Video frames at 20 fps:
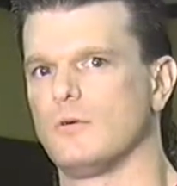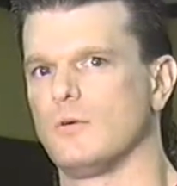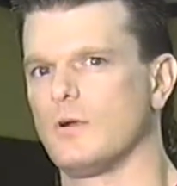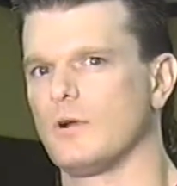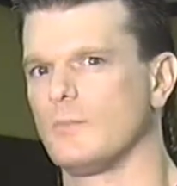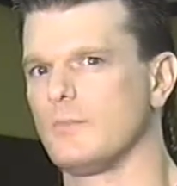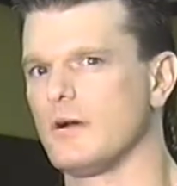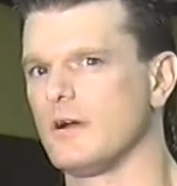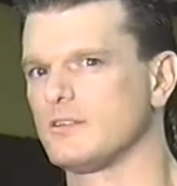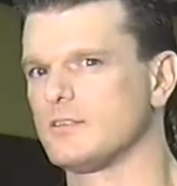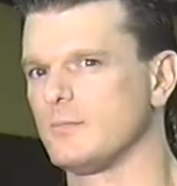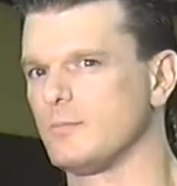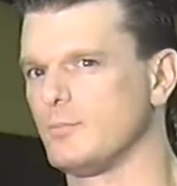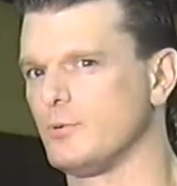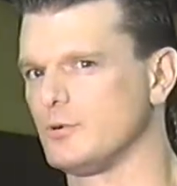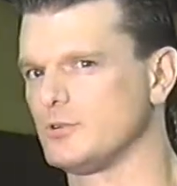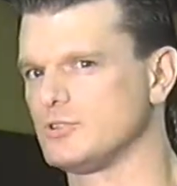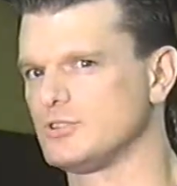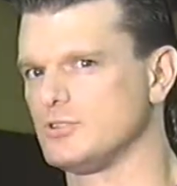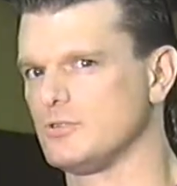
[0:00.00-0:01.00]
What about the
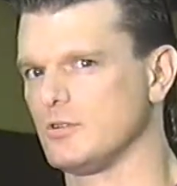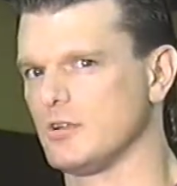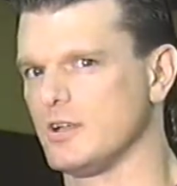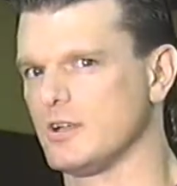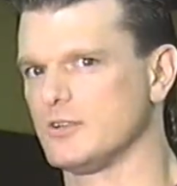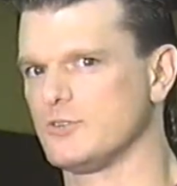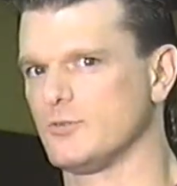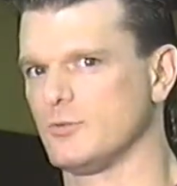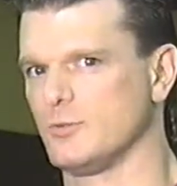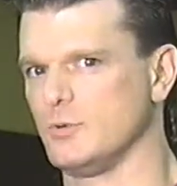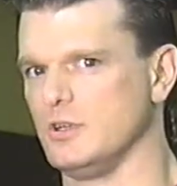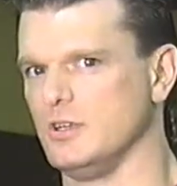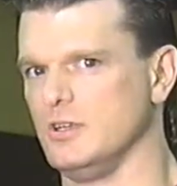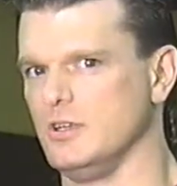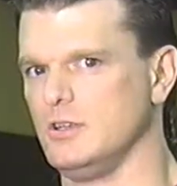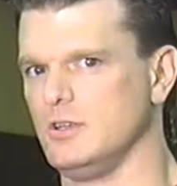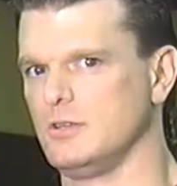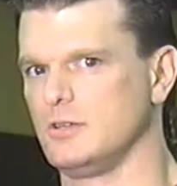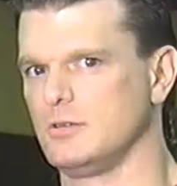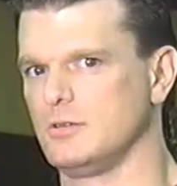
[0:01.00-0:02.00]
books you like to
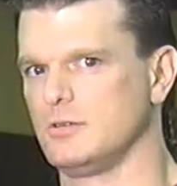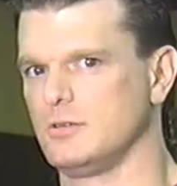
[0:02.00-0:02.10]
read?